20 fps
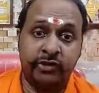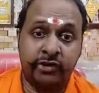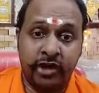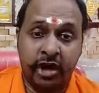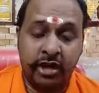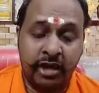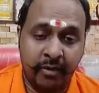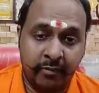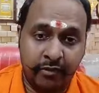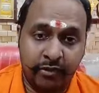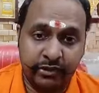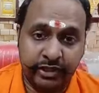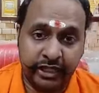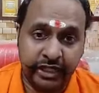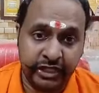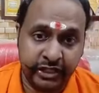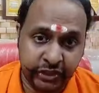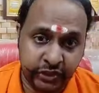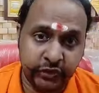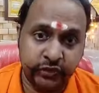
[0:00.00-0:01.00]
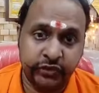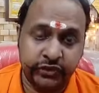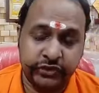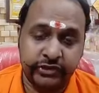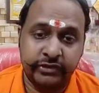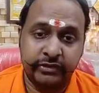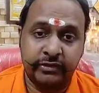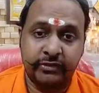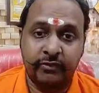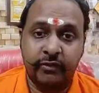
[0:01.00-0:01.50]
talk about the
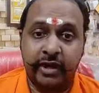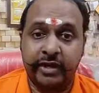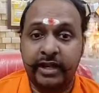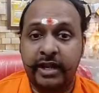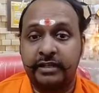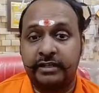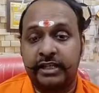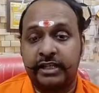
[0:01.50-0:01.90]
issues, what are the